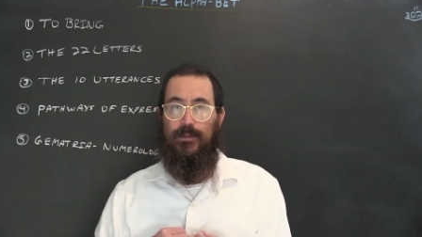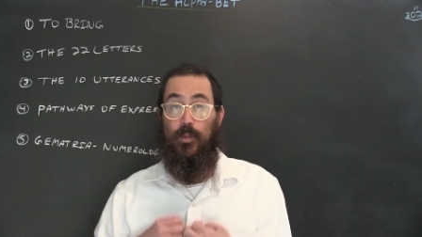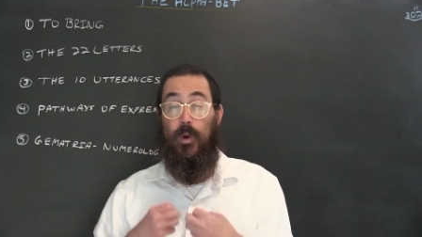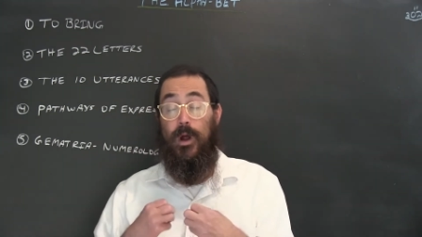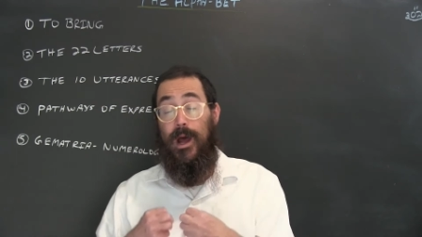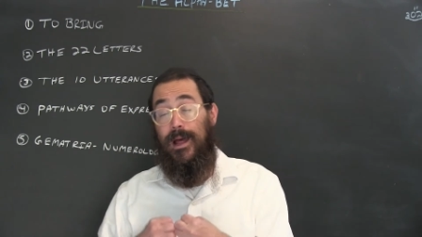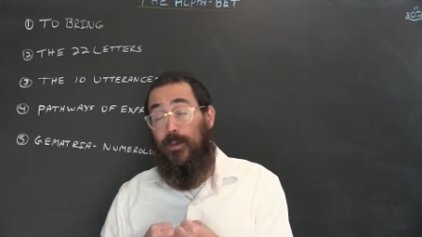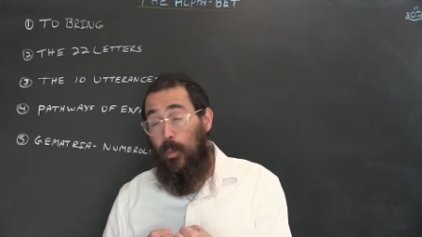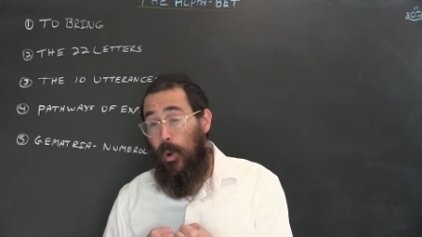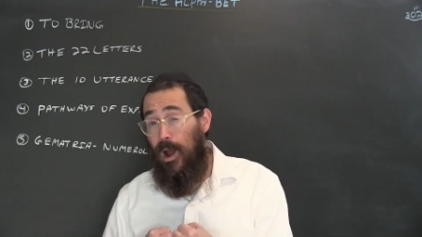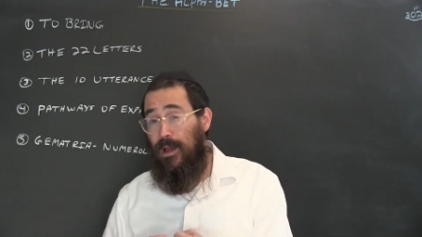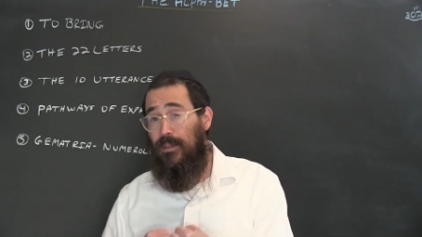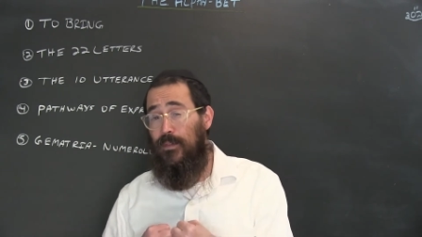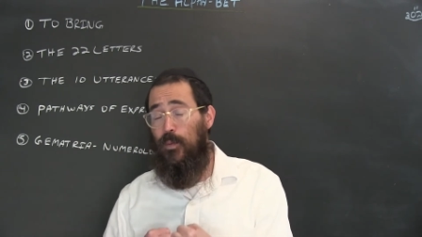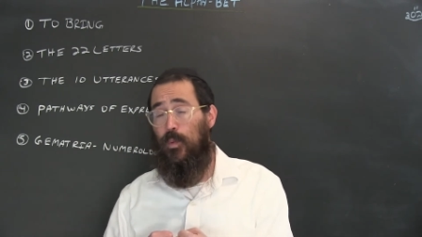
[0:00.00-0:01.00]
While,
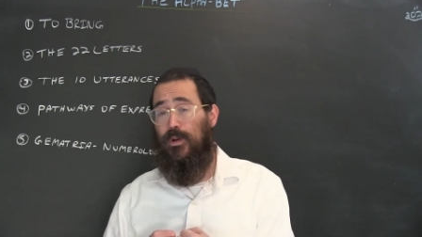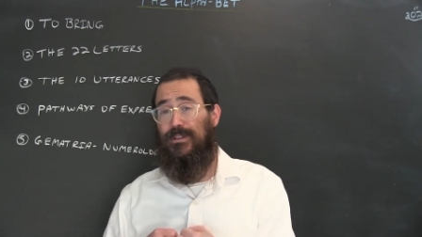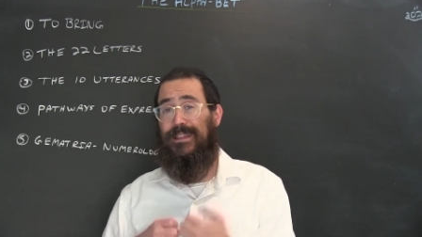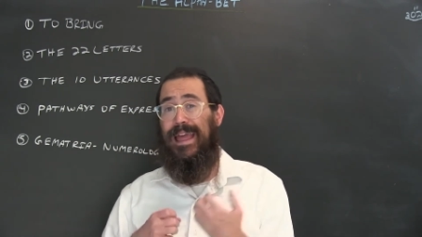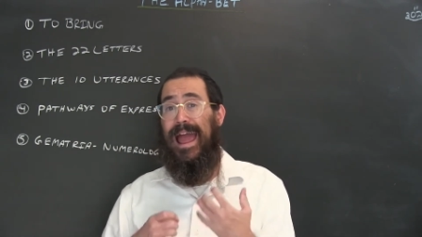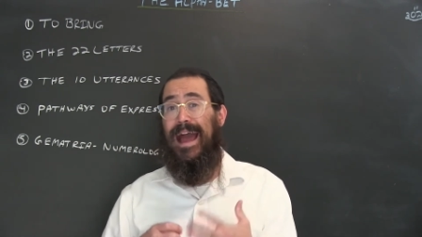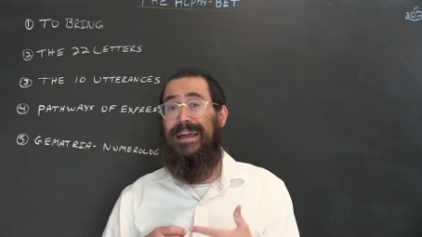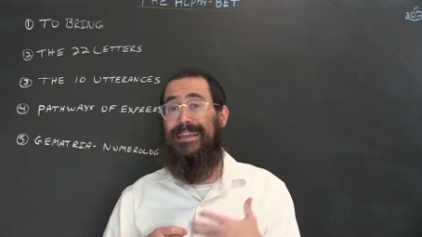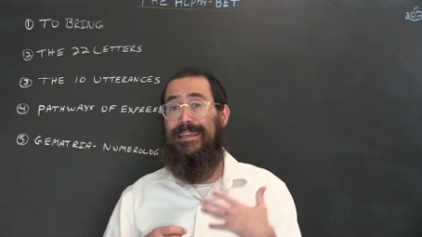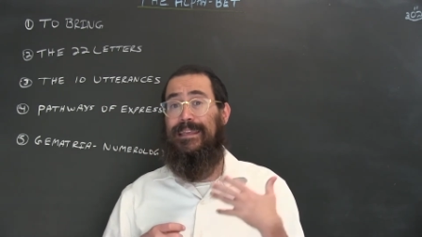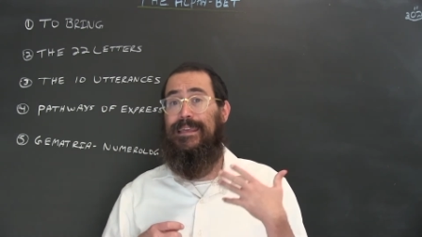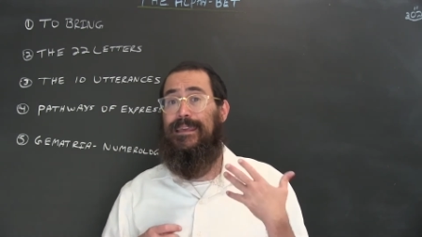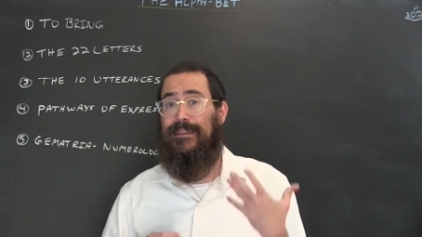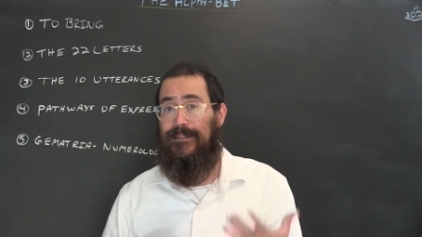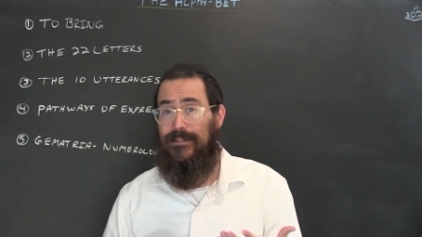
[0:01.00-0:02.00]
while the word
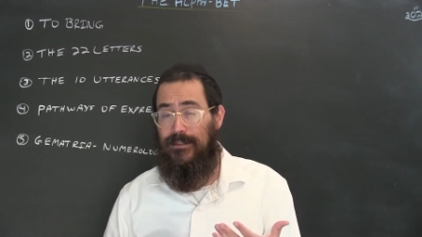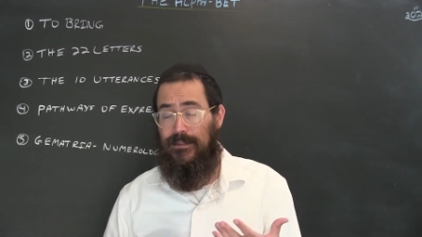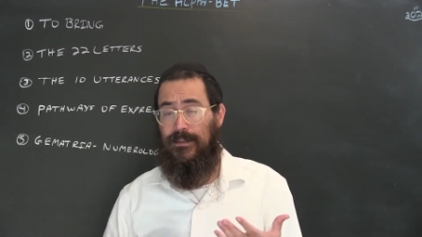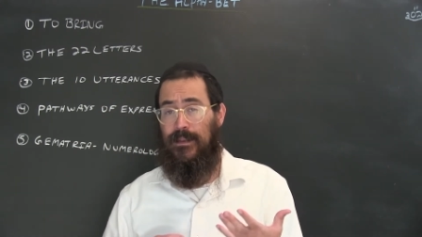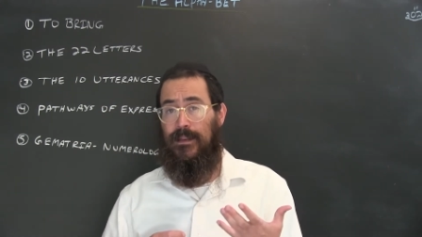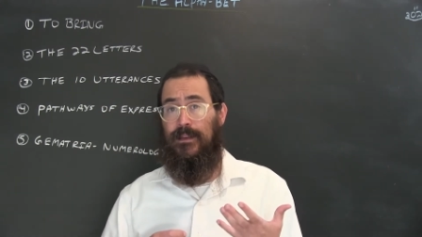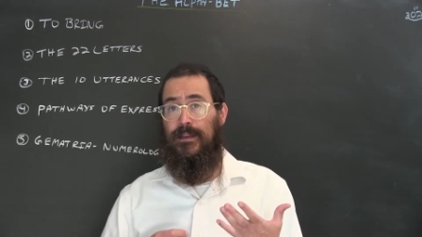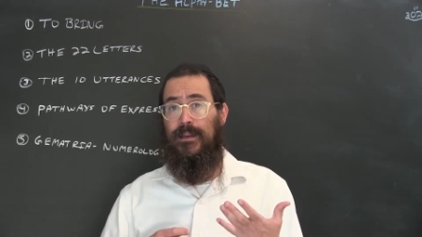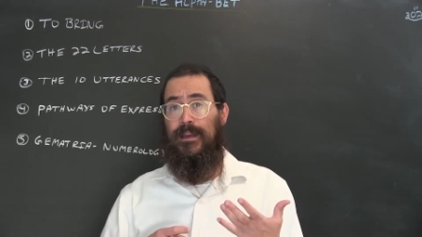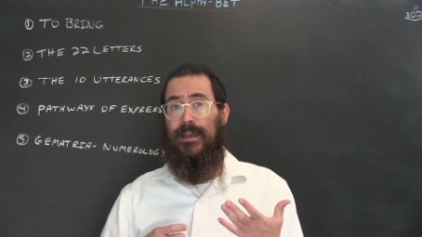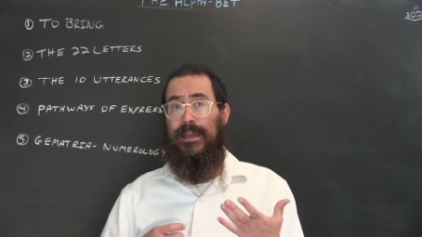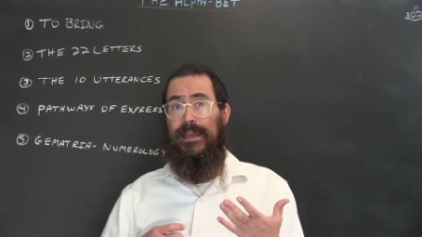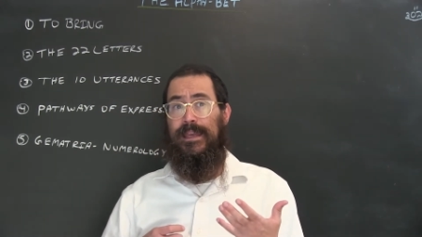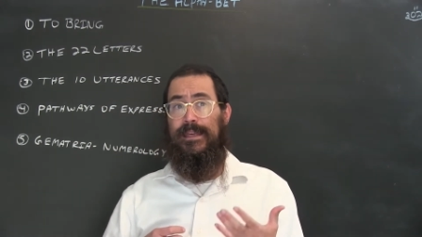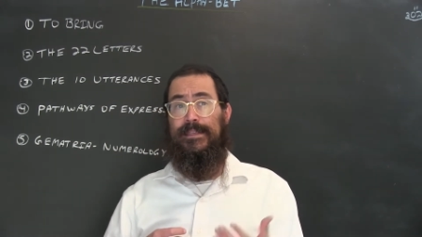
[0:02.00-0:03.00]
lehagid
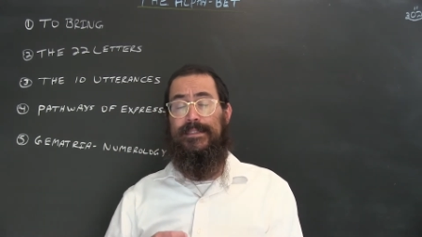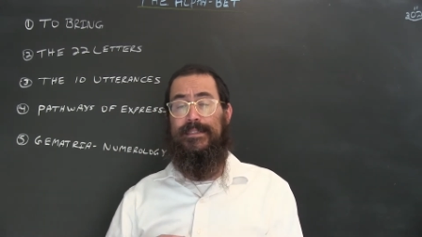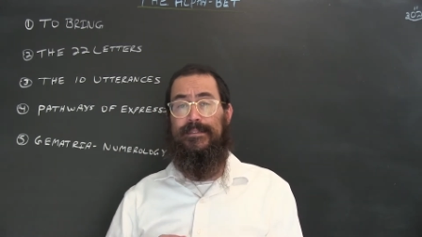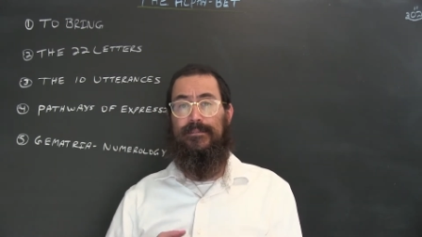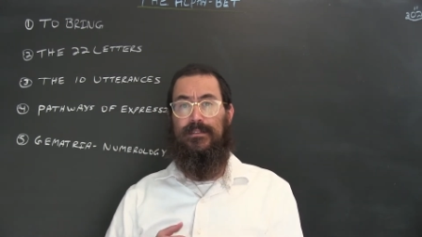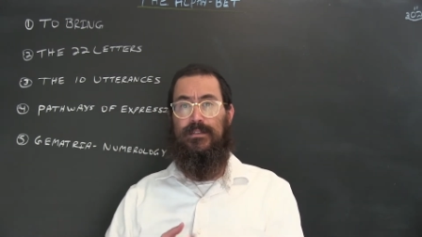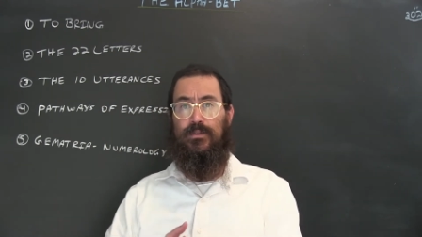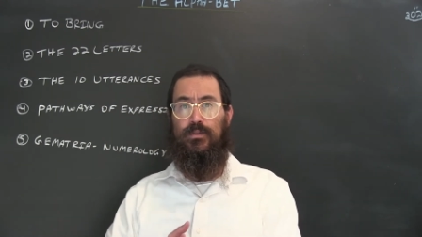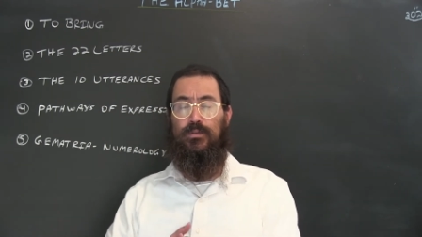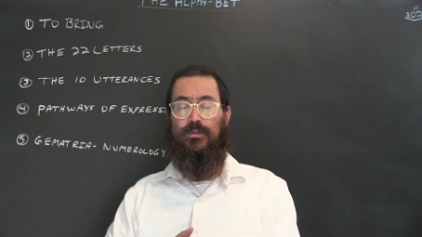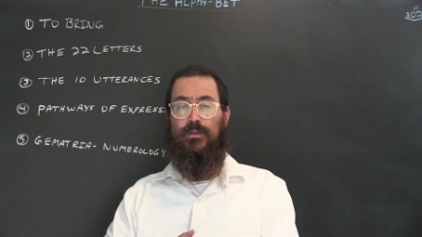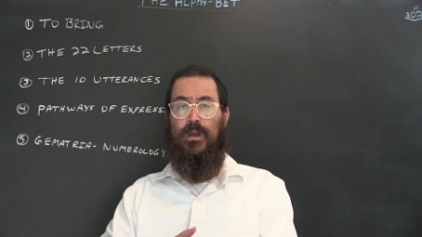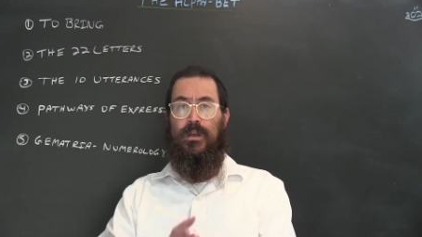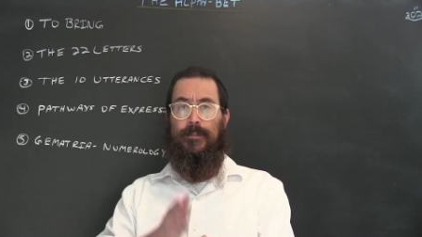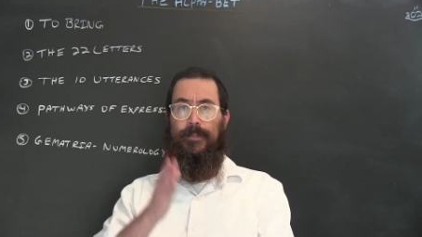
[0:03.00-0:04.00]
is
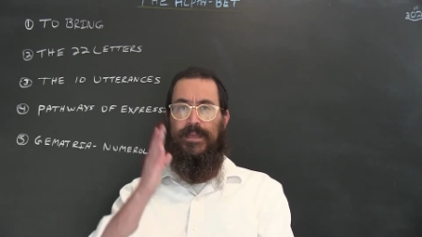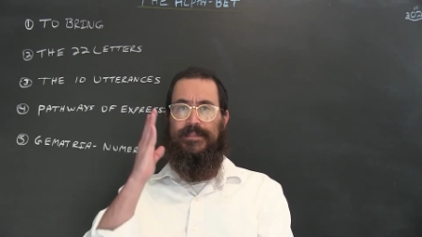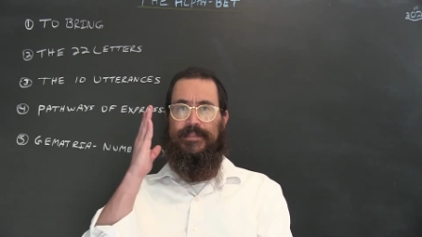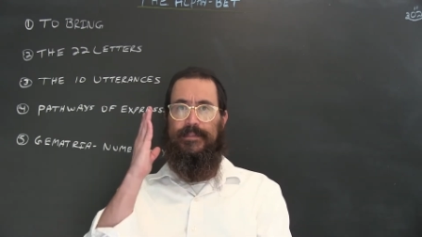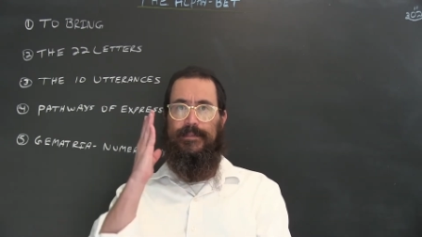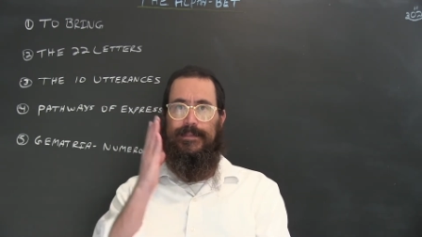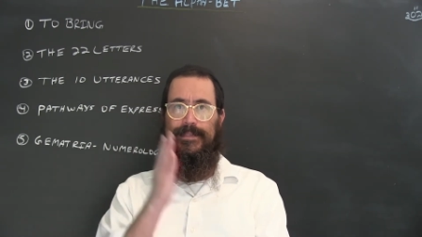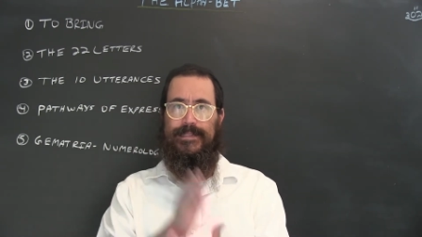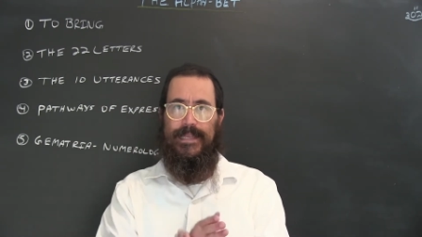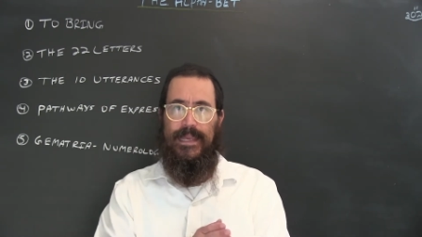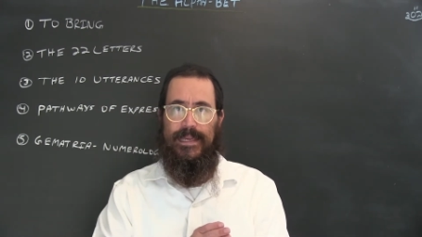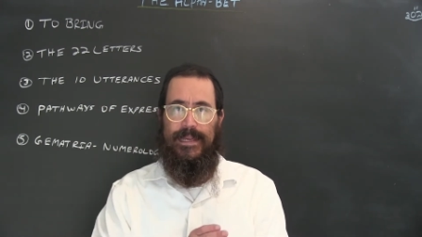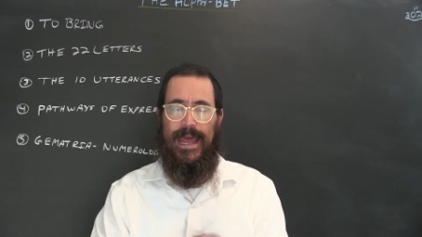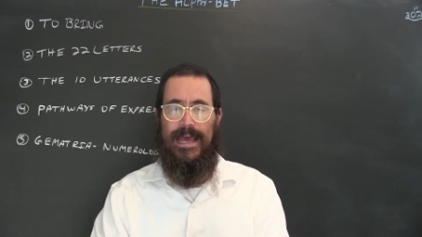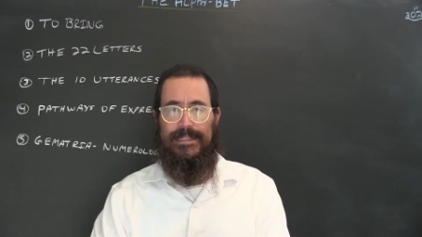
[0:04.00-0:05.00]
to basically
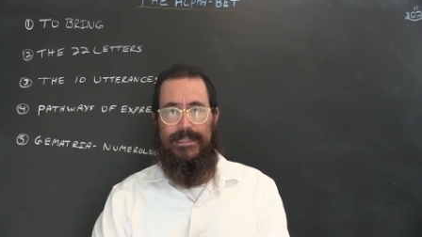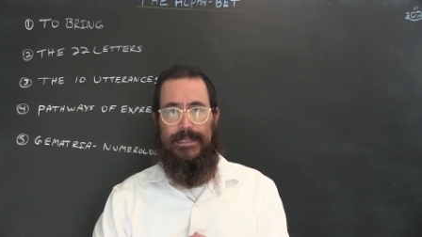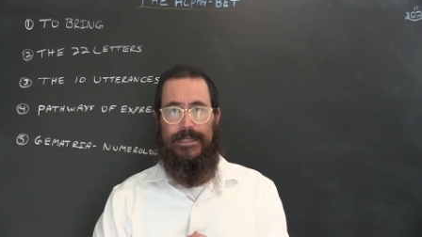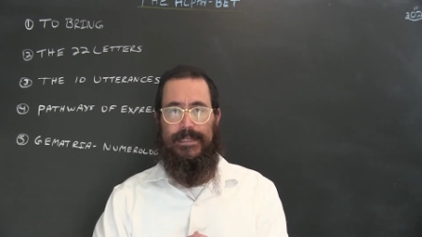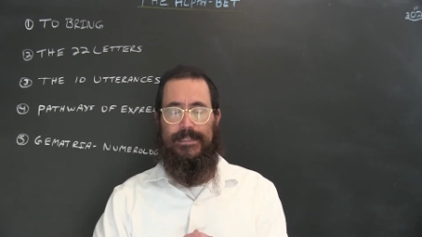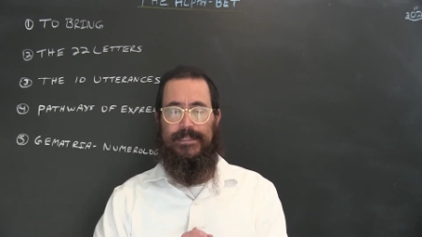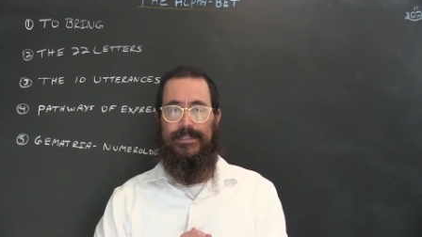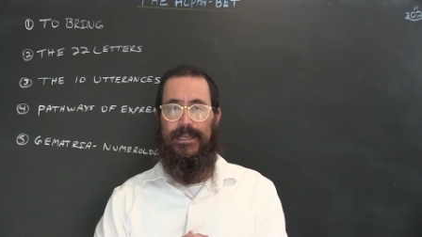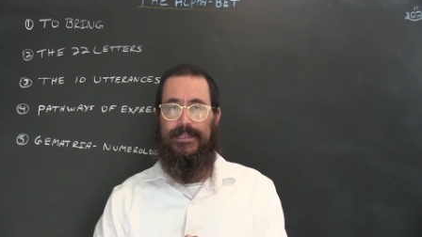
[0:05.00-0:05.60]
say it as it is.